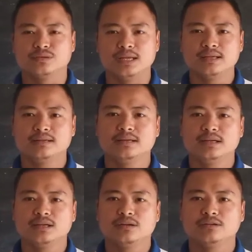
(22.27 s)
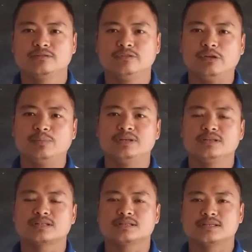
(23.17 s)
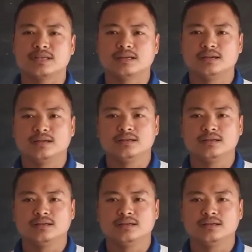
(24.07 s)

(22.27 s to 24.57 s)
Today we will be discussing